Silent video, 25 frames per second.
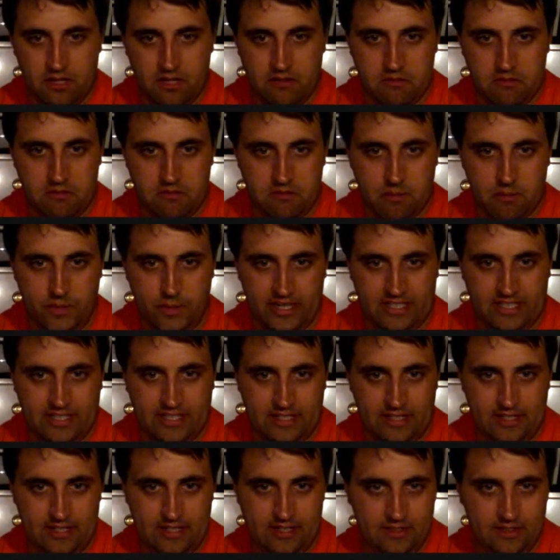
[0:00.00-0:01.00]
breaks
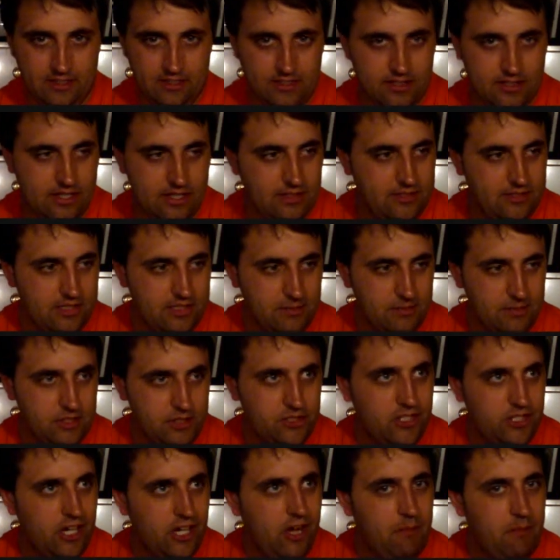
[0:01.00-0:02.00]
in and tells them to
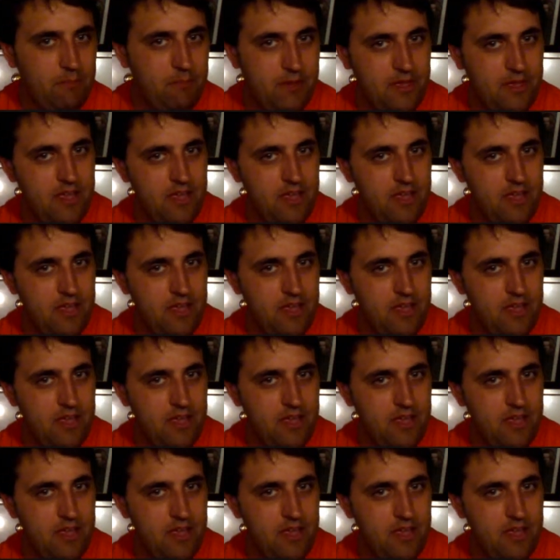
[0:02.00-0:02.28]
stop.